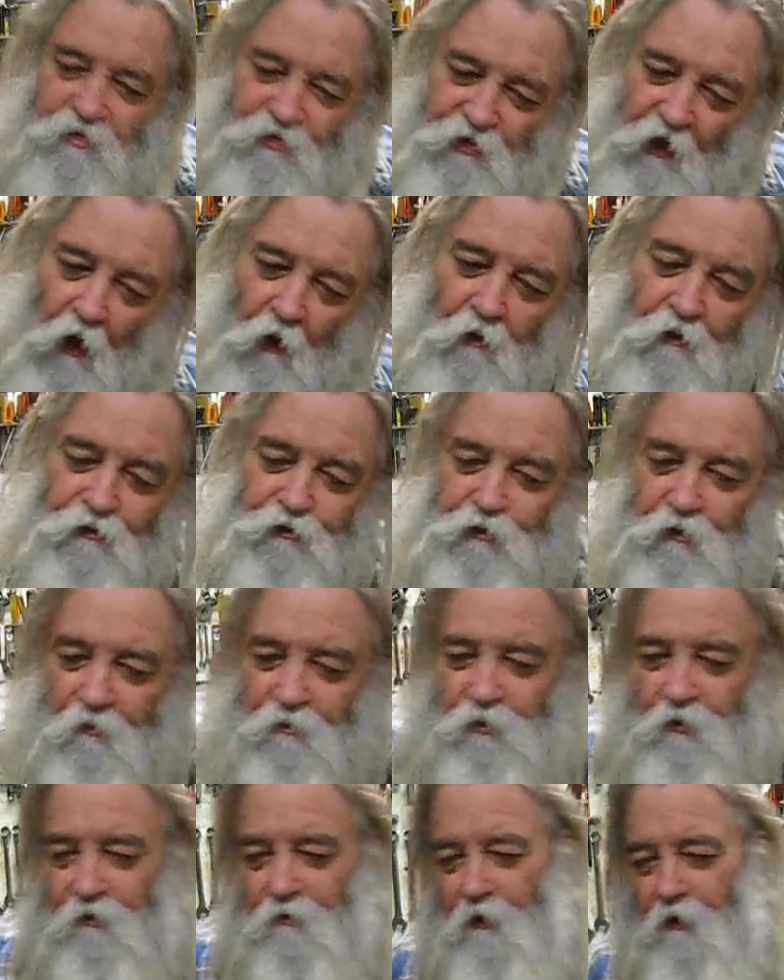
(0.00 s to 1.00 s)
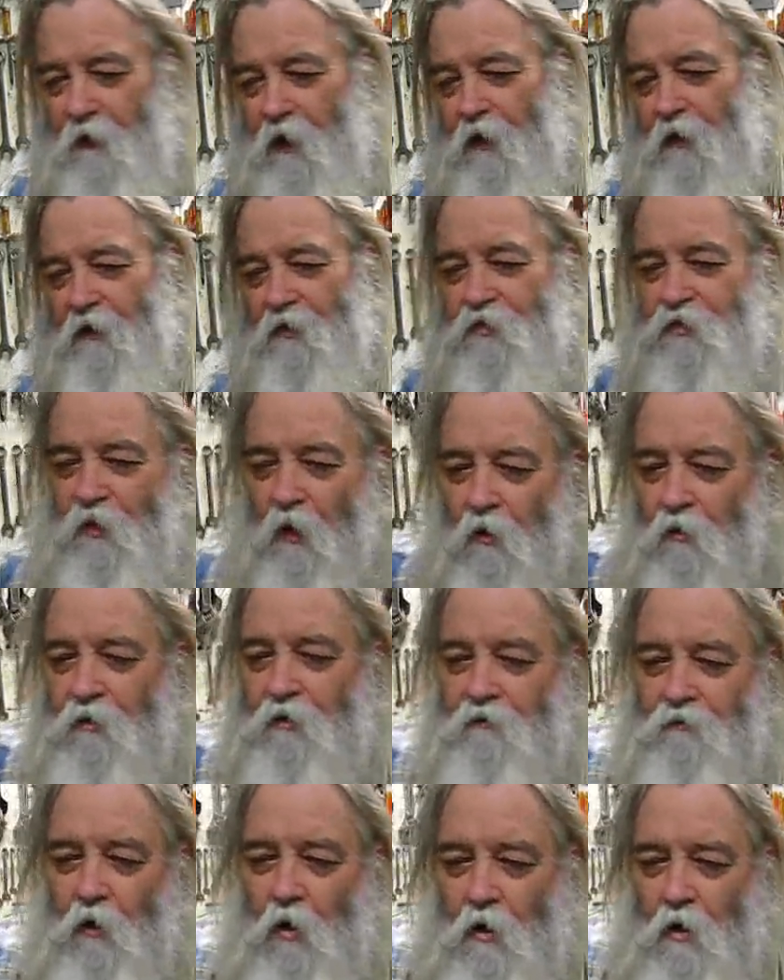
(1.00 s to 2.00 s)
thought of something that I had thought
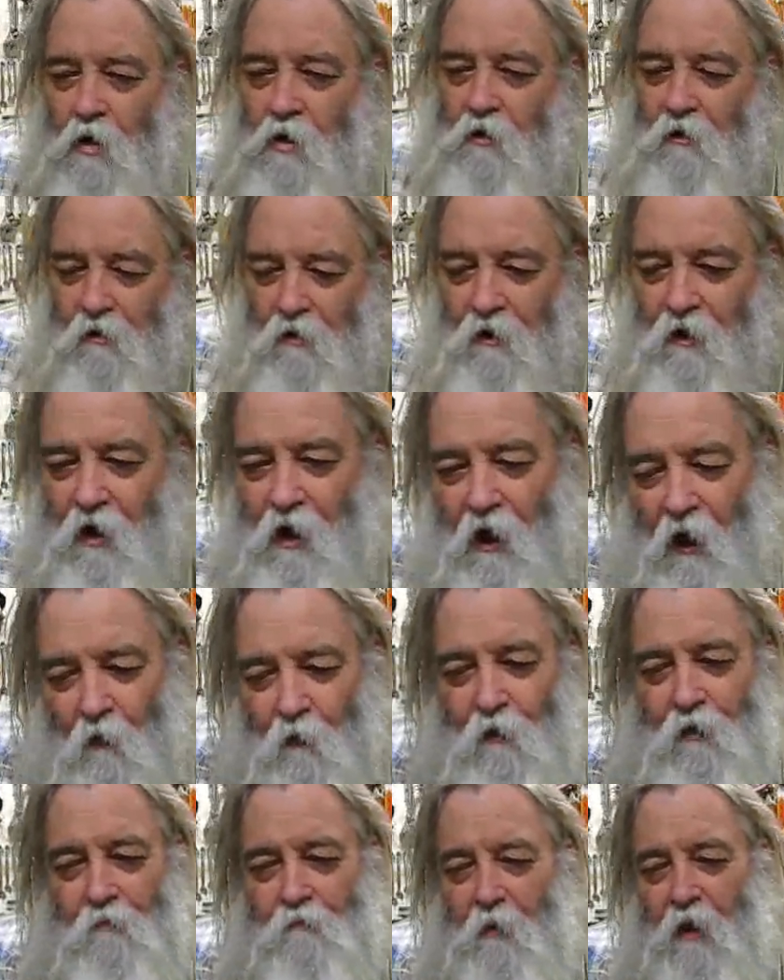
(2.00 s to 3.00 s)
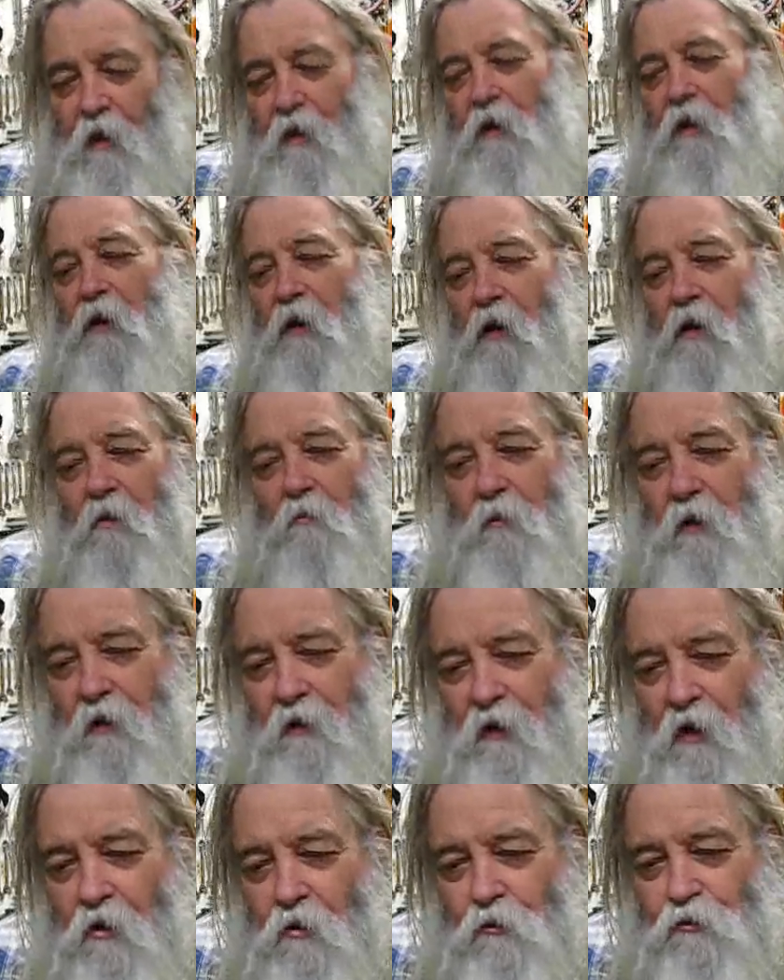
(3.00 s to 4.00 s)
of earlier. I went back and got my
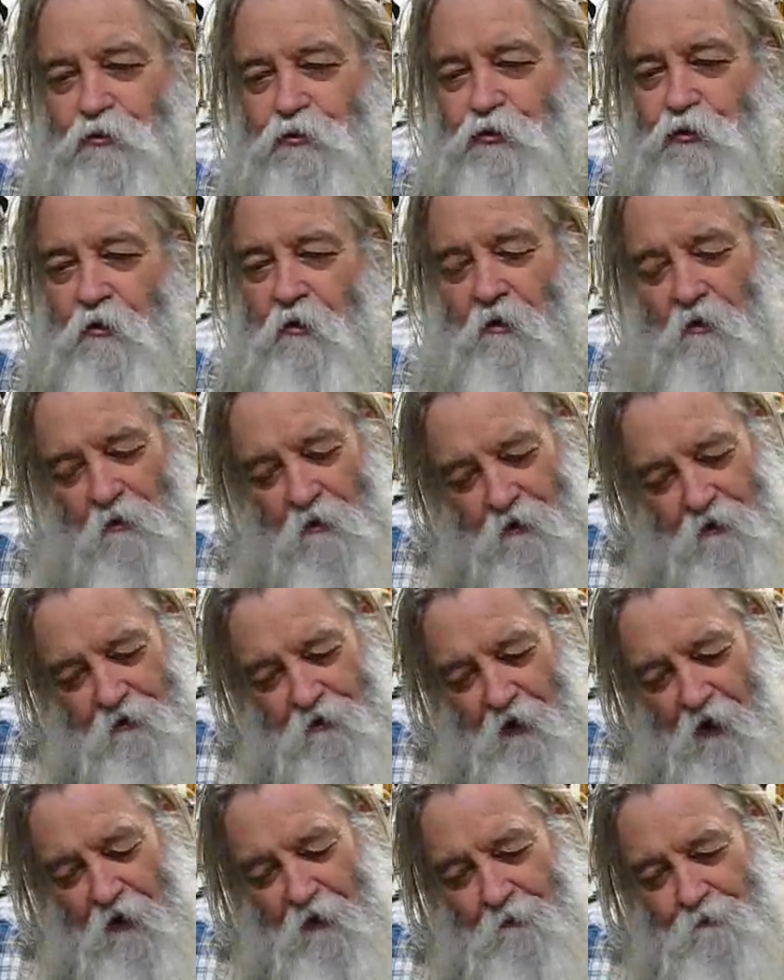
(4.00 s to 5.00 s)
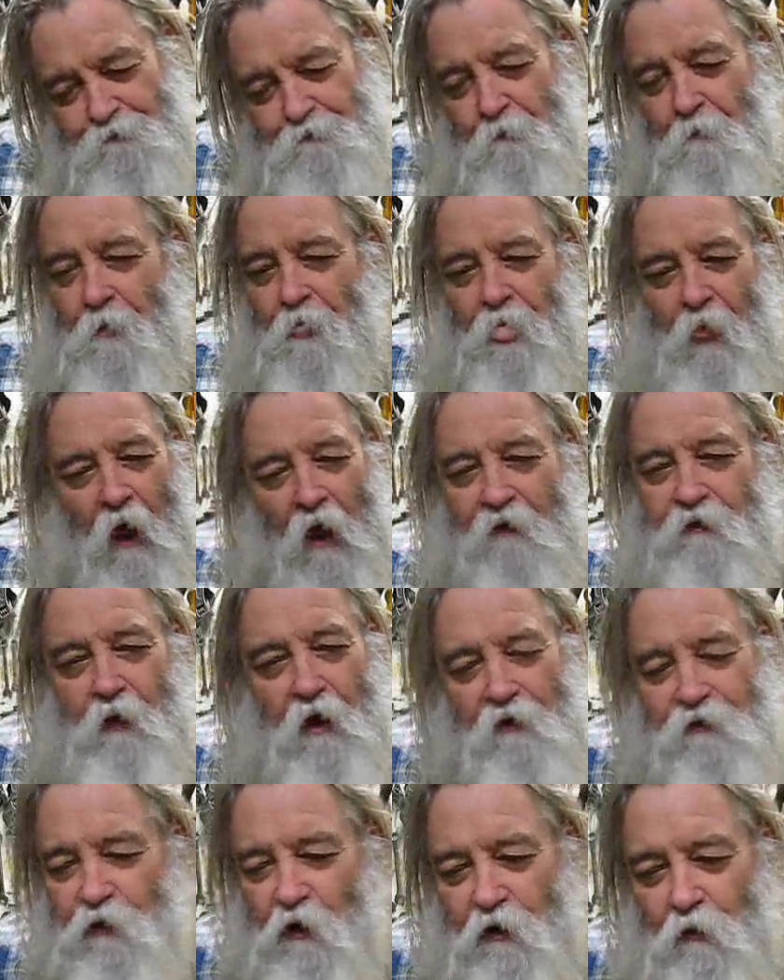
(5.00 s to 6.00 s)
notes, looked at them.
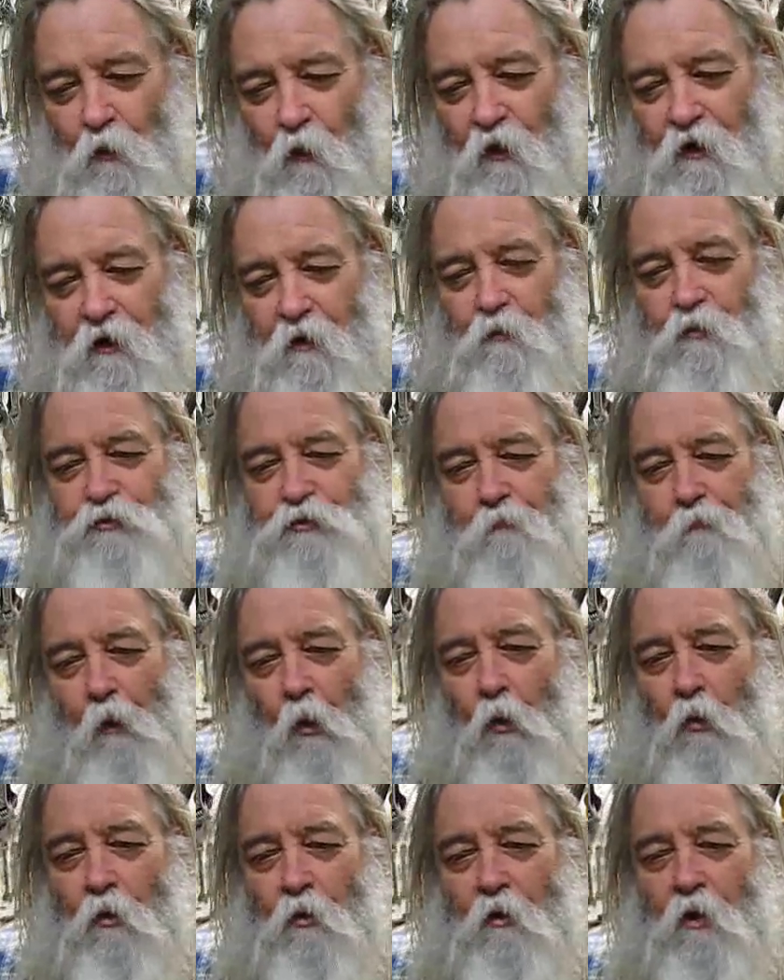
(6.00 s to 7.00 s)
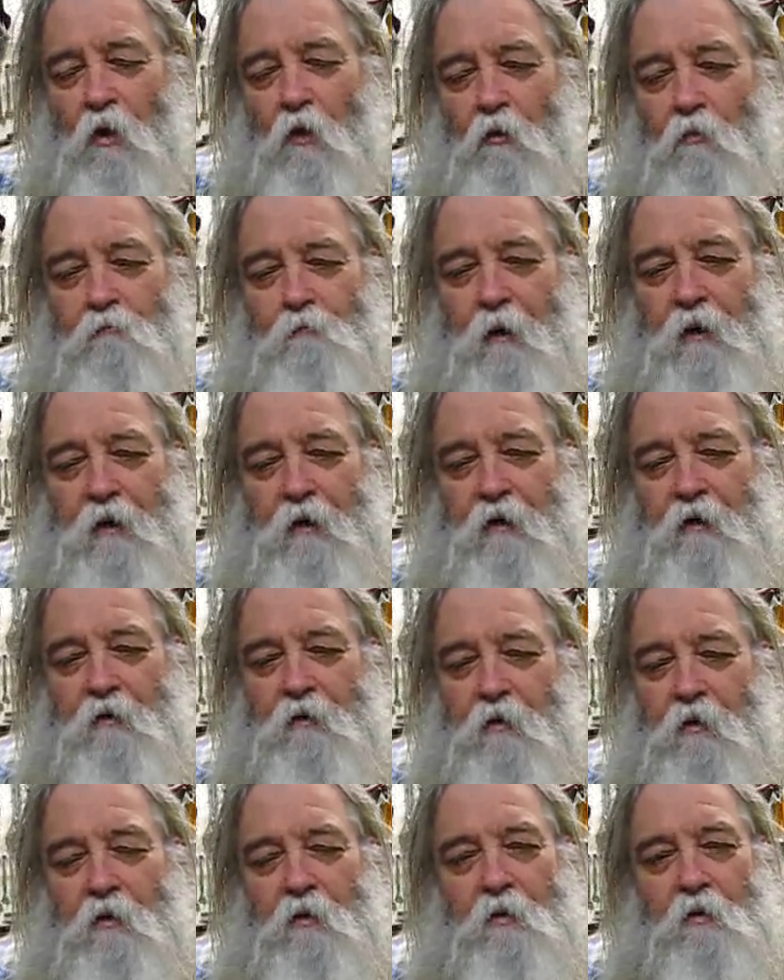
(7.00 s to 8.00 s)
I tell you what, it was bordering on
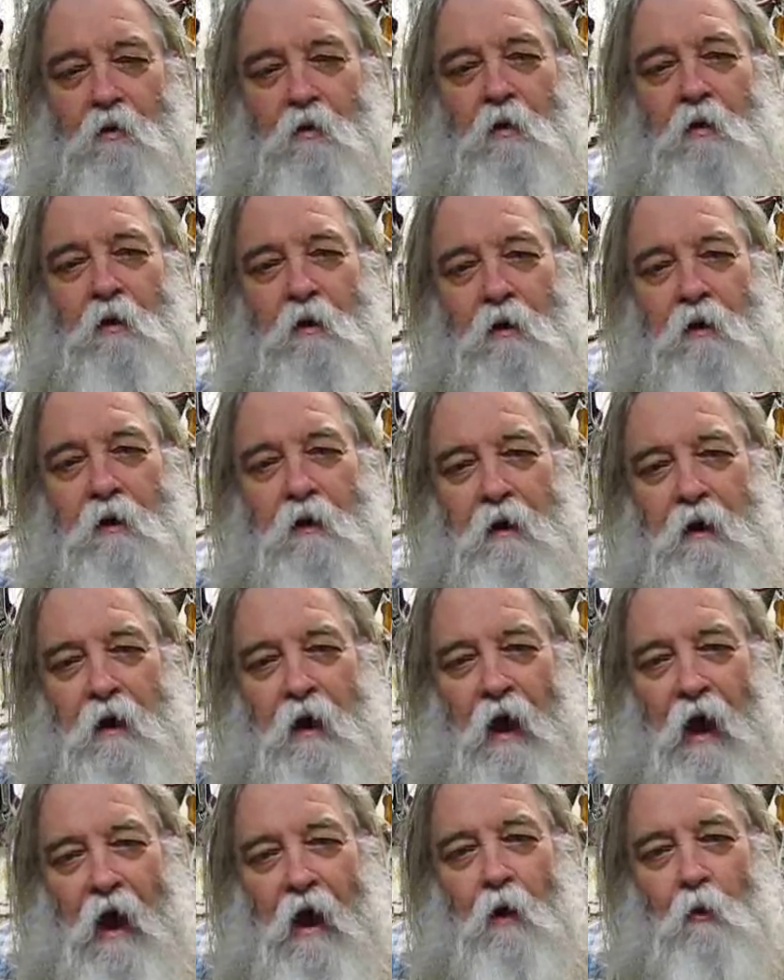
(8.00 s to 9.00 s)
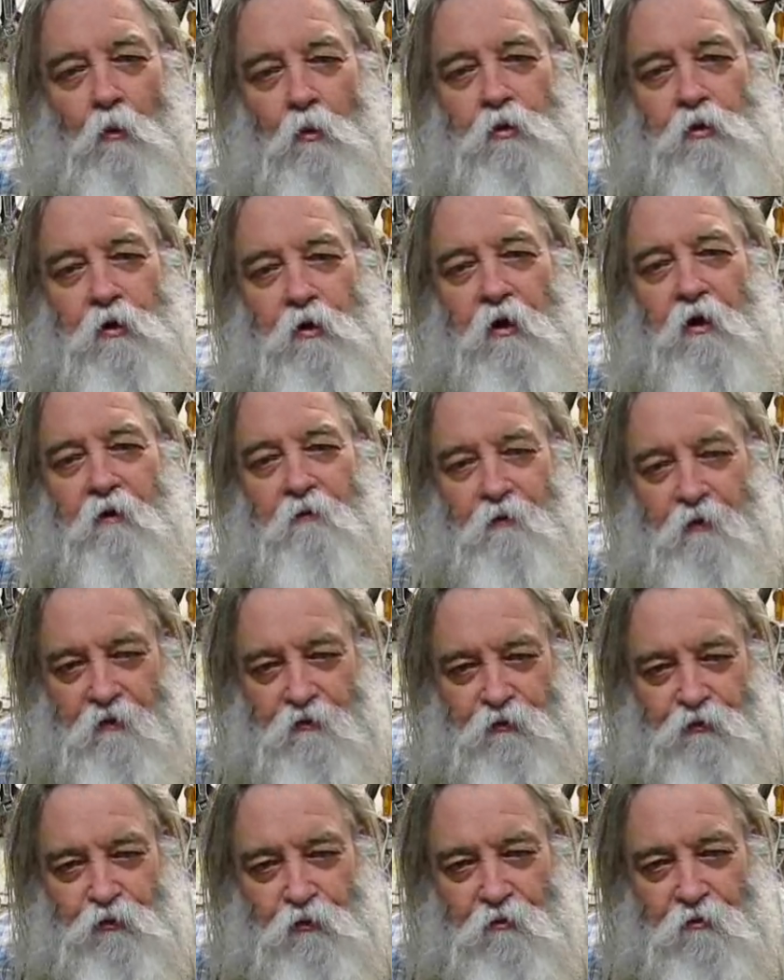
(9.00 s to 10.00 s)
being
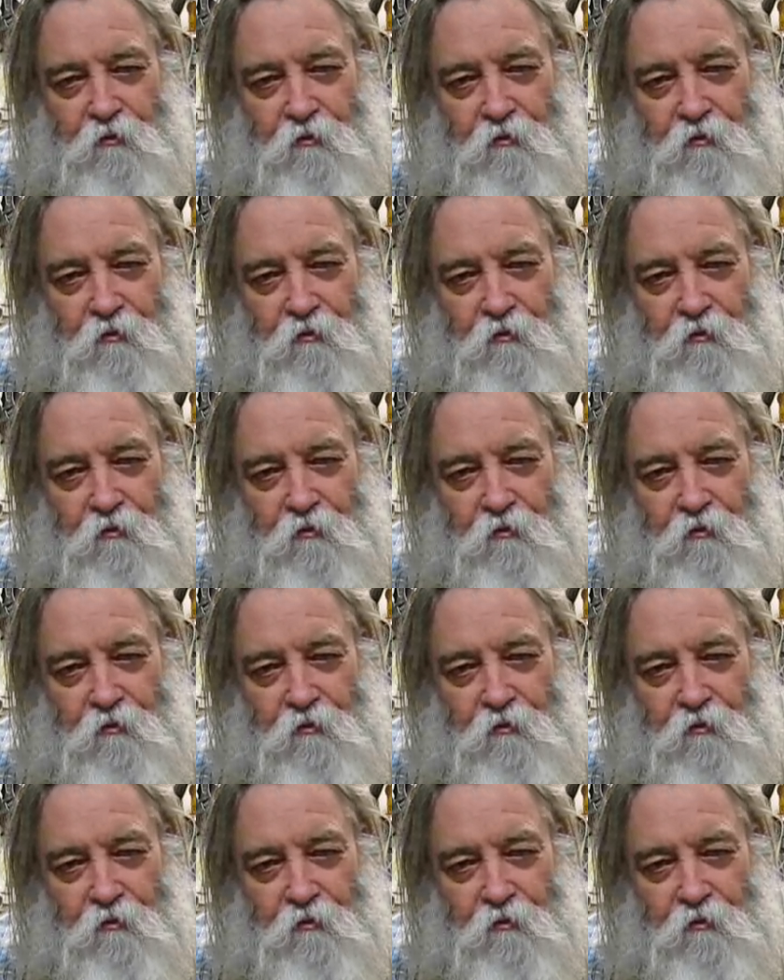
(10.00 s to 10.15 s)
hieroglyphics.